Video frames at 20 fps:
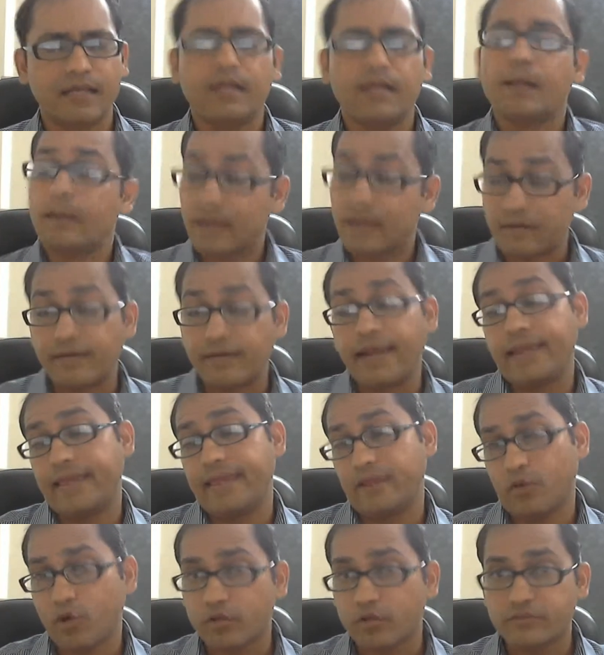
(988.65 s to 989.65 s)
Now, I
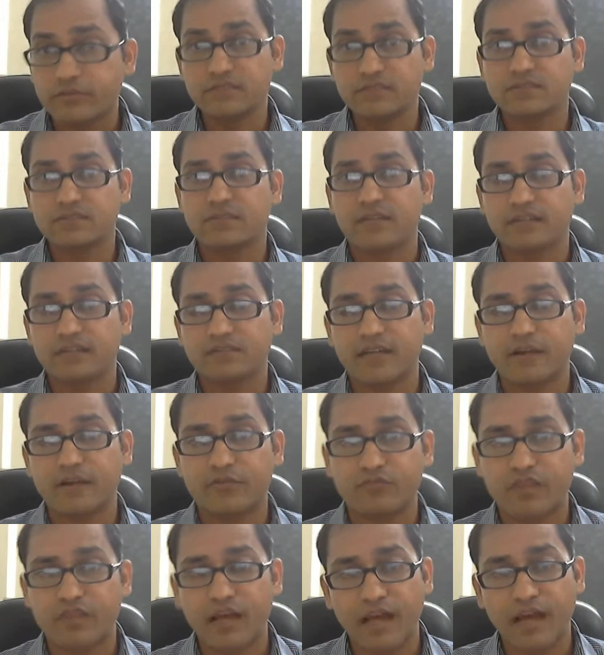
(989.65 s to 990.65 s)
cannot discuss
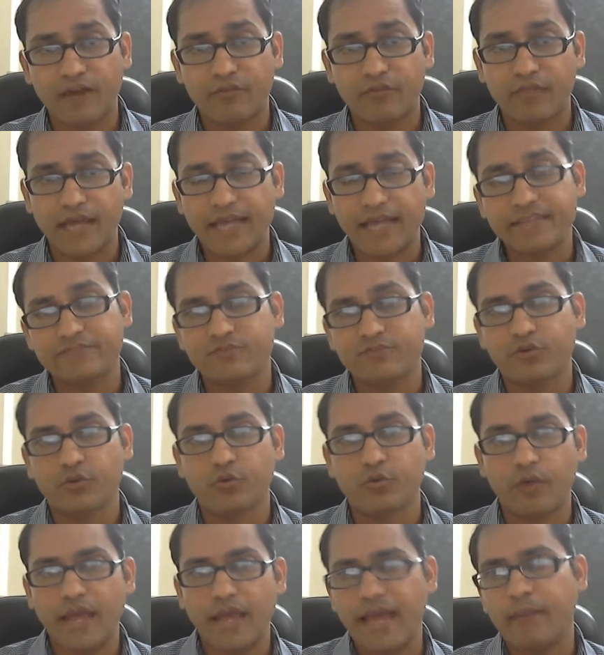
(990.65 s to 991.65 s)
how that is going
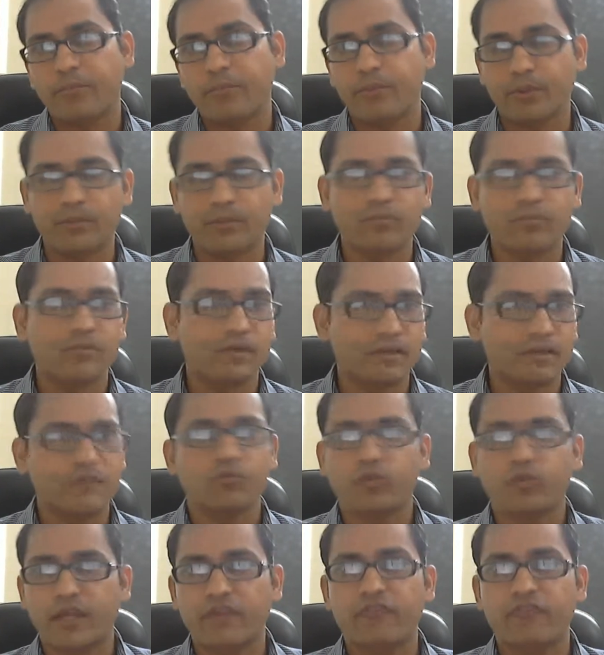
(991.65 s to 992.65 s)
to happen, but
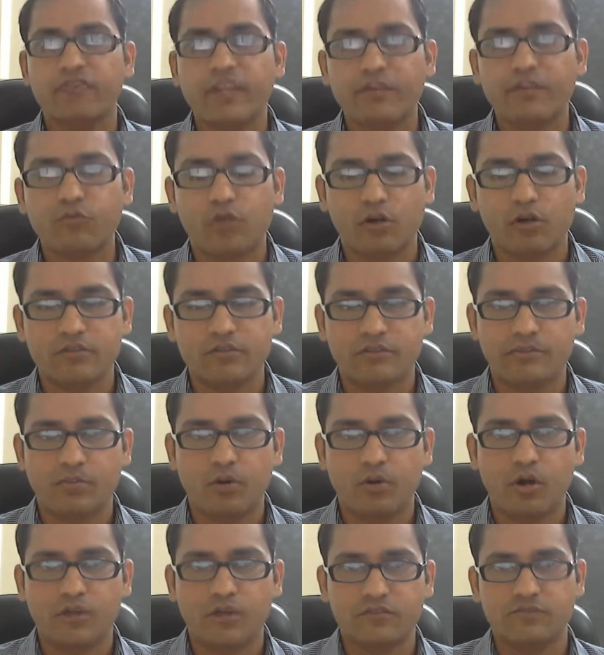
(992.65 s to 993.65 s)
you can read Walter
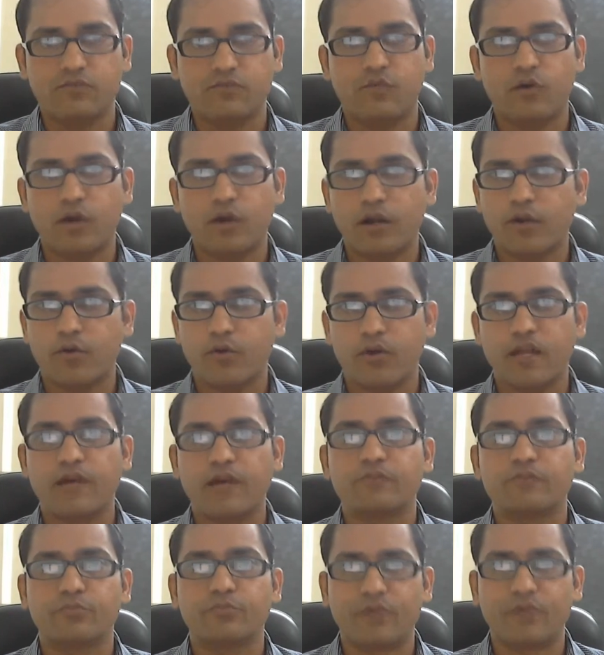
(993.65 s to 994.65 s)
Block's work on
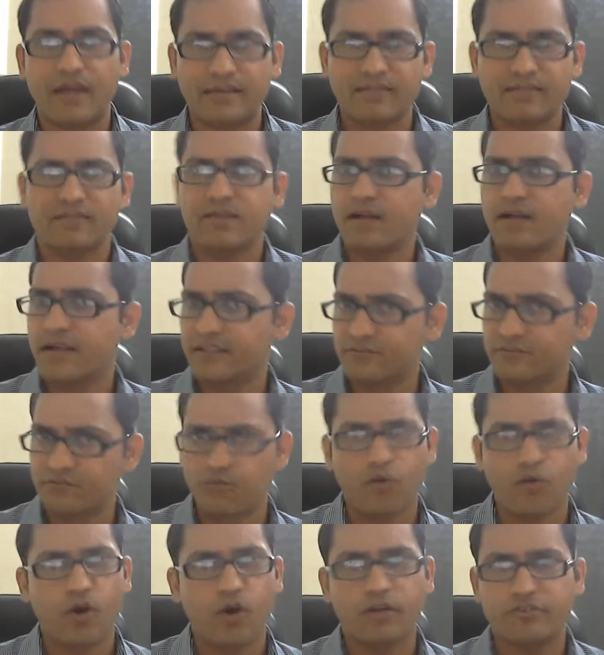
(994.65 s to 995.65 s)
how to privatize
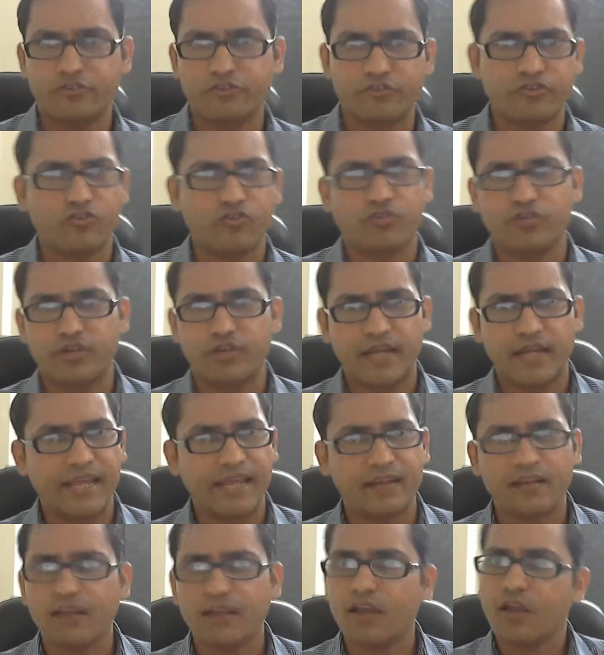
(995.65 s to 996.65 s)
water
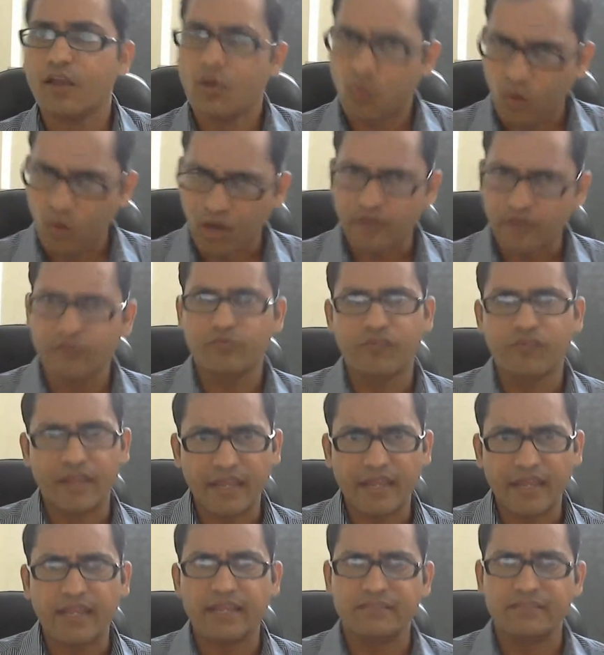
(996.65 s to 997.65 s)
and
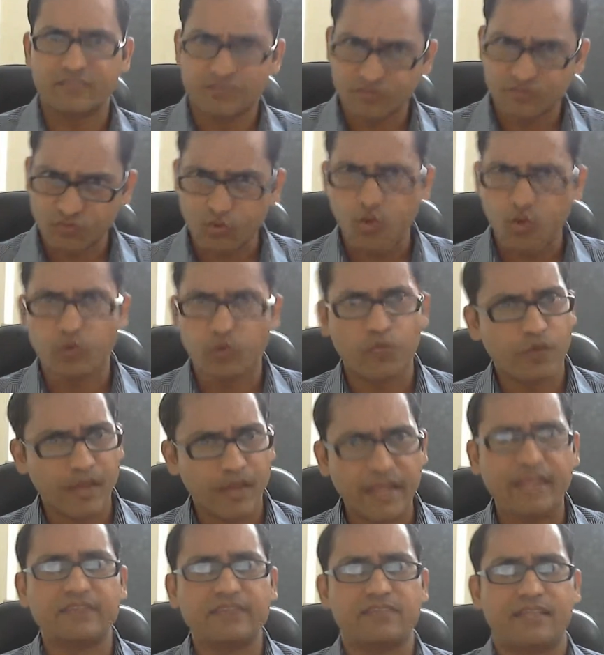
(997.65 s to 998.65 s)
waterways and
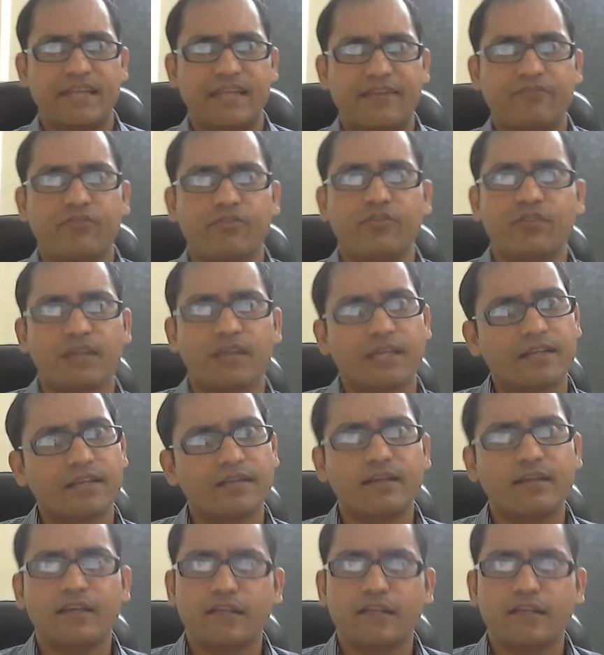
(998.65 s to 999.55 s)
roadways and everything.